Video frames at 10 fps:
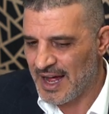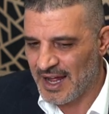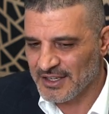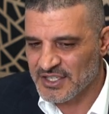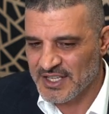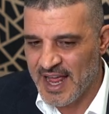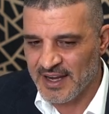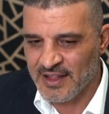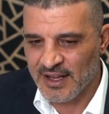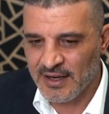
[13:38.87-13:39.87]

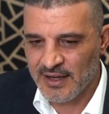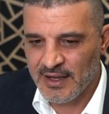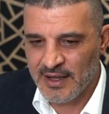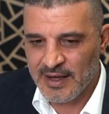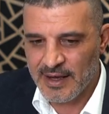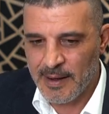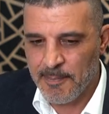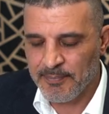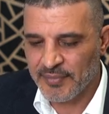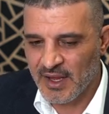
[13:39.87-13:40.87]
understanding that
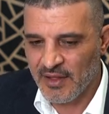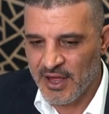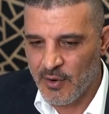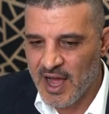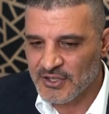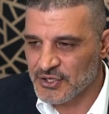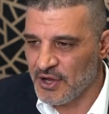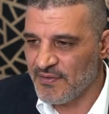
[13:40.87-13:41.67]
there are certain